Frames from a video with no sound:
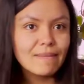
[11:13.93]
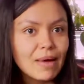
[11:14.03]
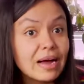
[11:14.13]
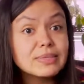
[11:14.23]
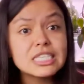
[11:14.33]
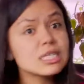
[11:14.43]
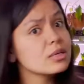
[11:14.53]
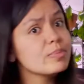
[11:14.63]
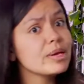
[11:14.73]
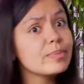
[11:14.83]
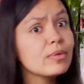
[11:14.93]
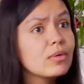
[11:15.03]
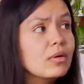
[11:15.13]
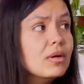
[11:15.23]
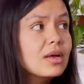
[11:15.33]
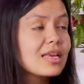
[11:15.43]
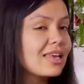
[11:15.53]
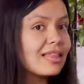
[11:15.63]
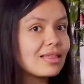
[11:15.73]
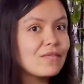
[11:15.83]
I've seen some people
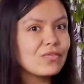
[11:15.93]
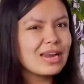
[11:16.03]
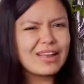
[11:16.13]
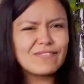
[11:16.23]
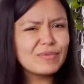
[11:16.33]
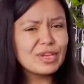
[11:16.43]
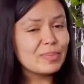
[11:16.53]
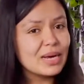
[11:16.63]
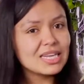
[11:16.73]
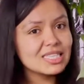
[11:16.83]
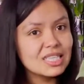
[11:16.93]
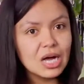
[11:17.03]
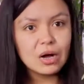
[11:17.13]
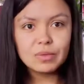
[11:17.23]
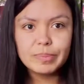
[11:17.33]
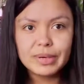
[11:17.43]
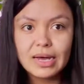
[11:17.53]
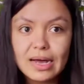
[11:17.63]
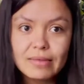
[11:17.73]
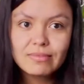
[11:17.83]
get them for like $50 though,
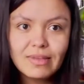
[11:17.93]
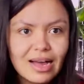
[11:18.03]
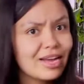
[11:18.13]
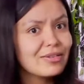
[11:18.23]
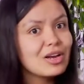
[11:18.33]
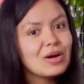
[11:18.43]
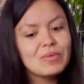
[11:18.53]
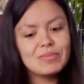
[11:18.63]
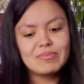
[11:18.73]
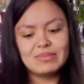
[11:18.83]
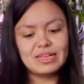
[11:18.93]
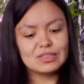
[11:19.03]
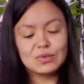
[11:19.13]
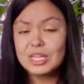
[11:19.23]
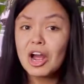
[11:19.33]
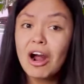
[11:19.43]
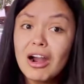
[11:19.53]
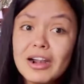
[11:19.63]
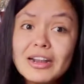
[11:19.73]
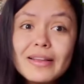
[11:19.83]
but I don't know. It's really
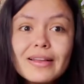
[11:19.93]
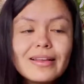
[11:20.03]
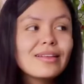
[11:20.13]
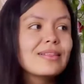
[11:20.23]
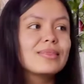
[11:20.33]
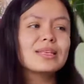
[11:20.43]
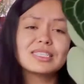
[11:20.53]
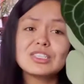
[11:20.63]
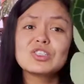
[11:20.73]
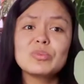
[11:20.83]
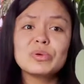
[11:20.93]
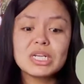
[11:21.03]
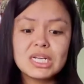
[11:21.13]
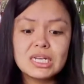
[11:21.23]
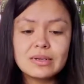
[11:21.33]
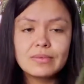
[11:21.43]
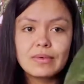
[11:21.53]
hard. This is super good.